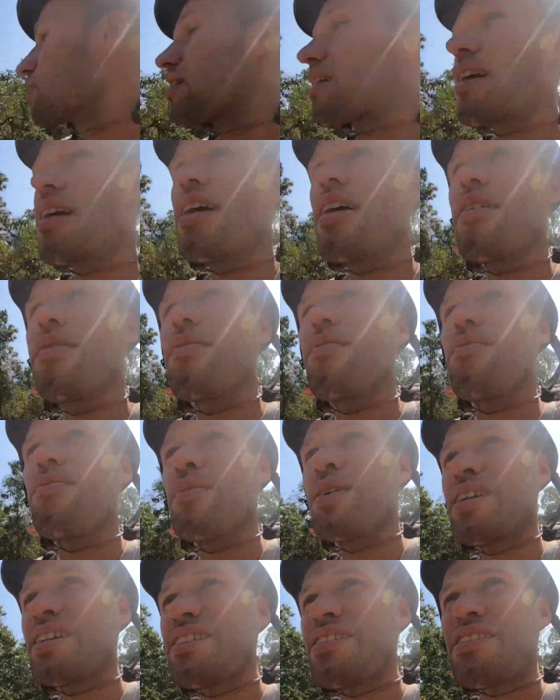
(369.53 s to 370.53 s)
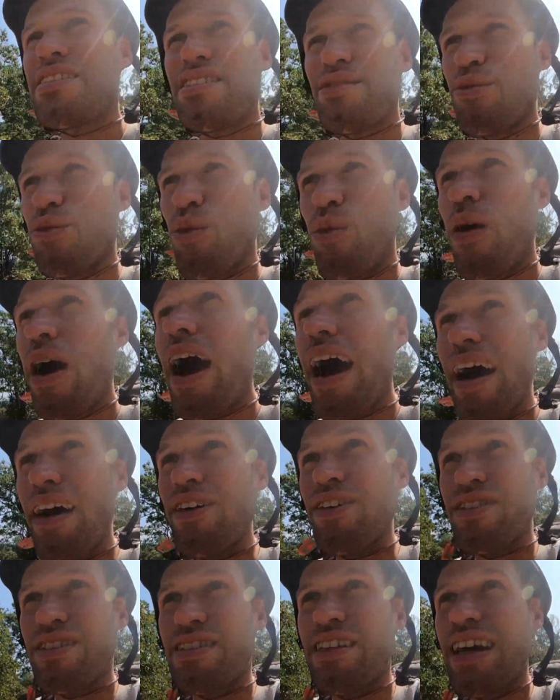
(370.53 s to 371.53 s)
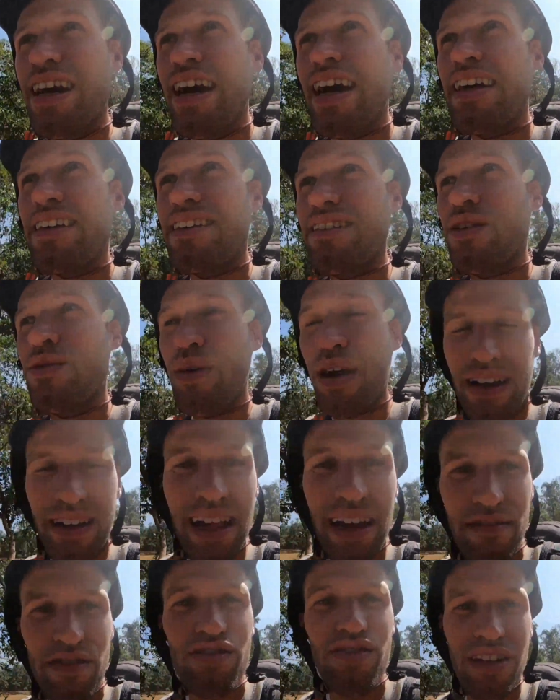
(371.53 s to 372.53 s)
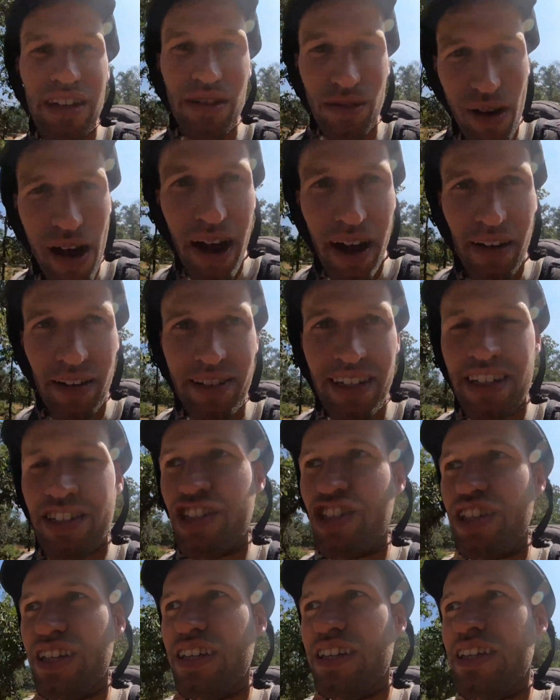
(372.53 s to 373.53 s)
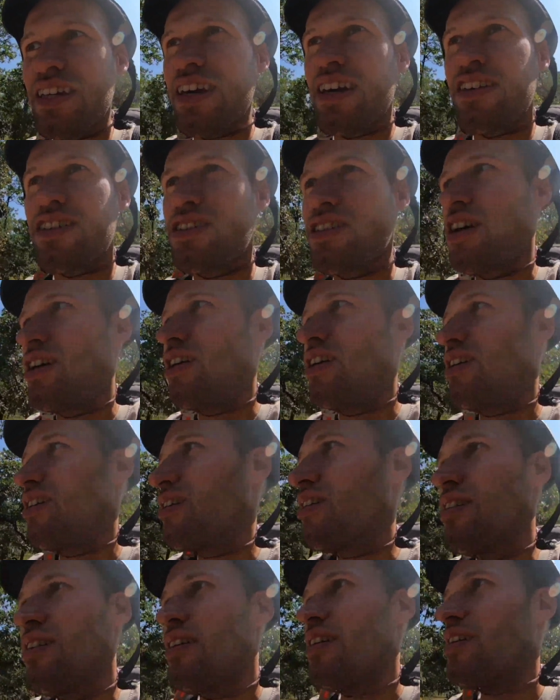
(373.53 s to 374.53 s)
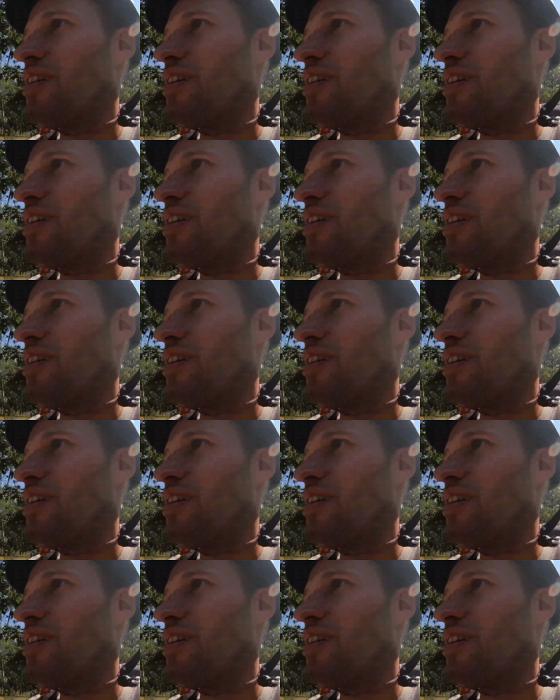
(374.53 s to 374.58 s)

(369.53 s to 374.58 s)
Yeah, but it's wild that the wildlife is really wild actually. There's no